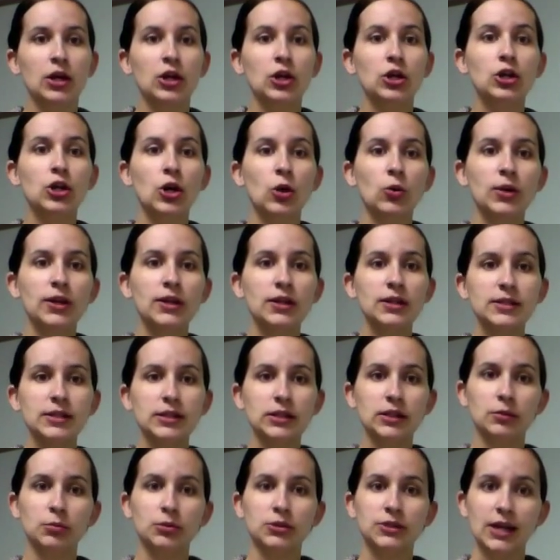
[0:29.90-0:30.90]
Knowing the
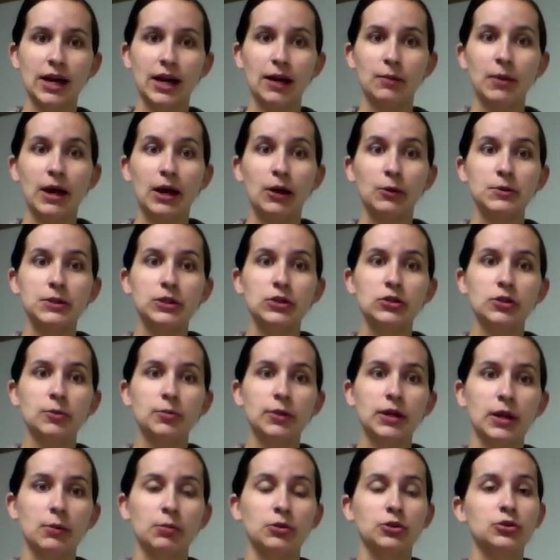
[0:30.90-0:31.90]
syllable type helps you to
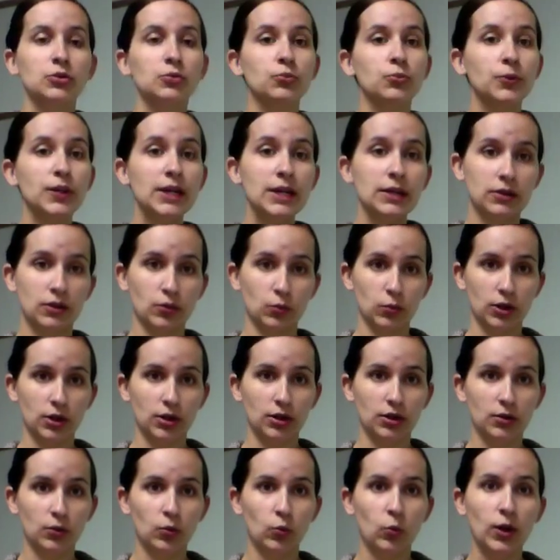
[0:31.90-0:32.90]
be able to read the
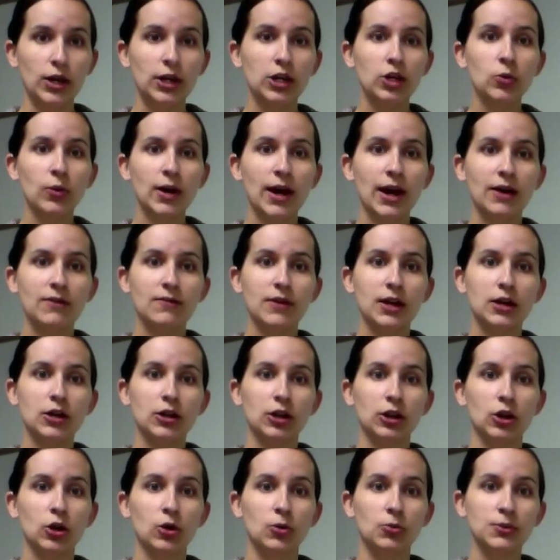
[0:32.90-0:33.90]
word. When you have a
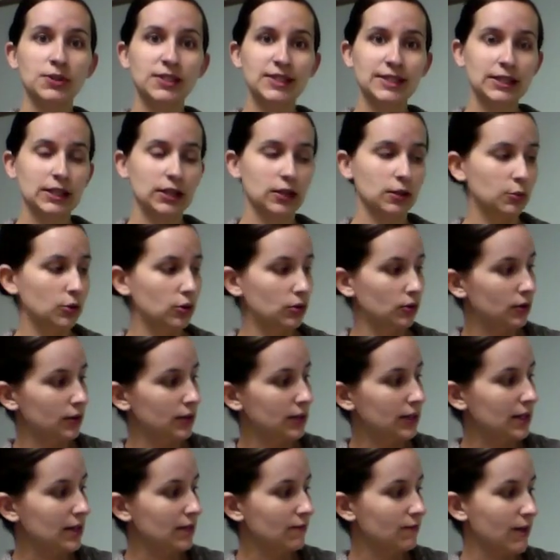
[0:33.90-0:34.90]
closed syllable,
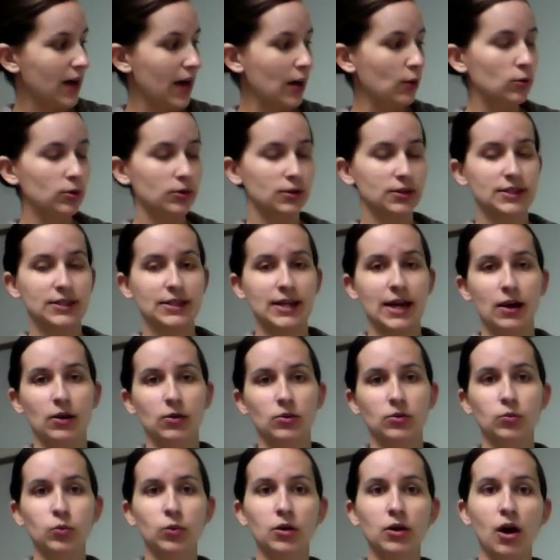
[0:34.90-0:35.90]
the vowel
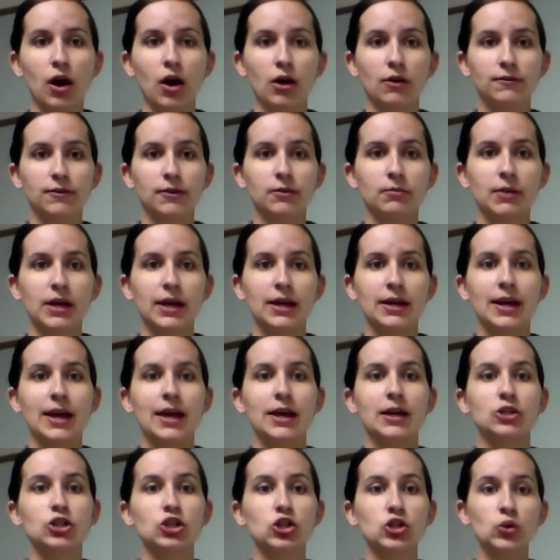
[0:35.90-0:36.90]
sound will often make
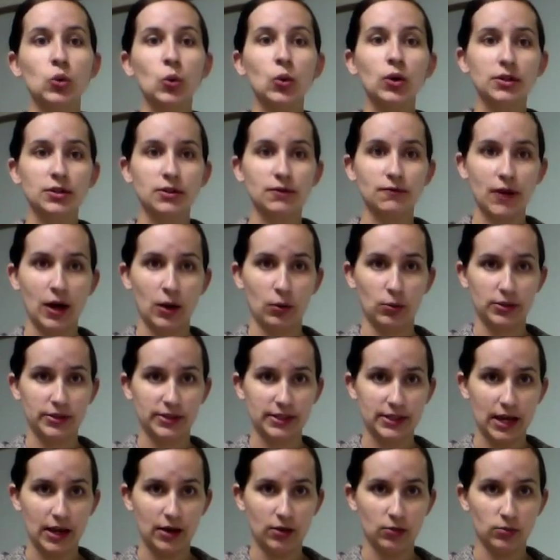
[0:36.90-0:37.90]
a short vowel
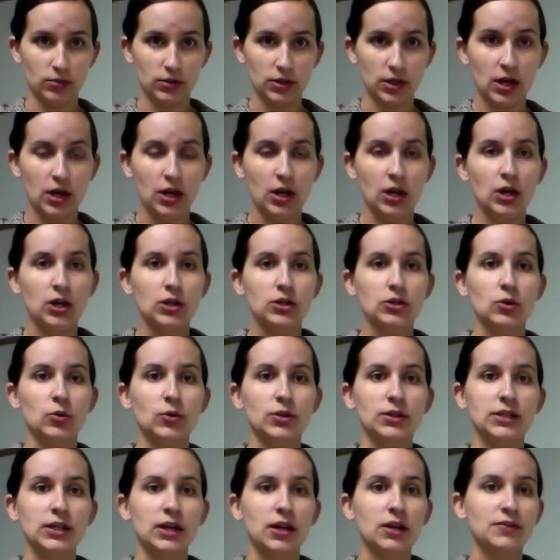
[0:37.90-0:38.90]
sound. So
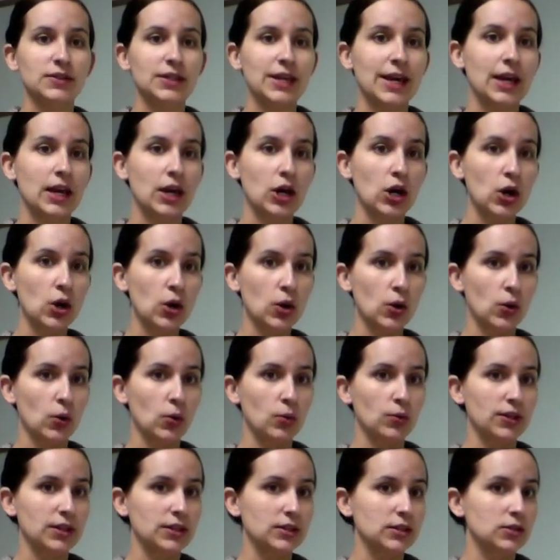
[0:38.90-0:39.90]
instead of saying
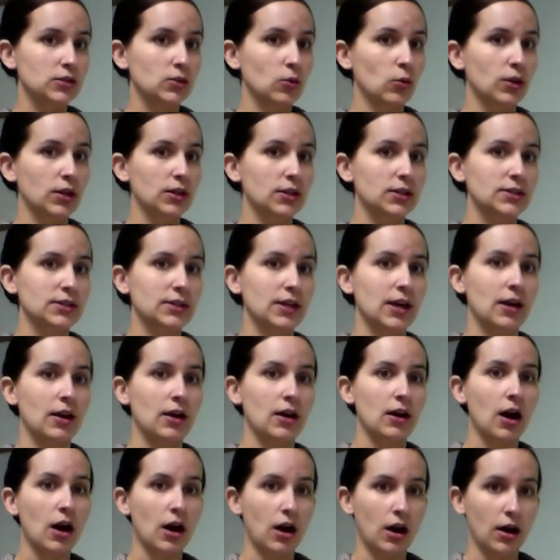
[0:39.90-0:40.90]
oh, this is going to say
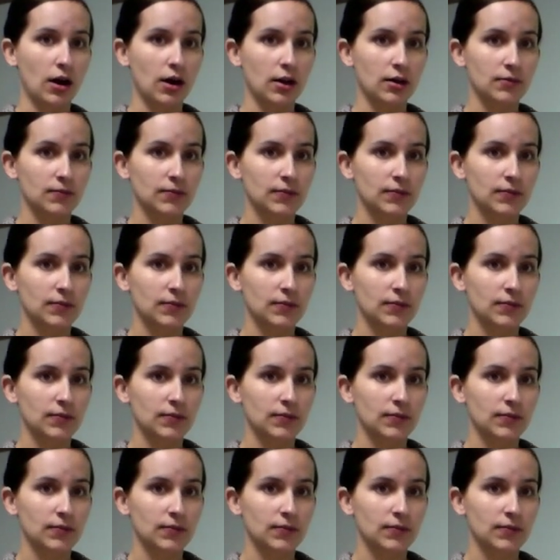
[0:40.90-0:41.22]
ah.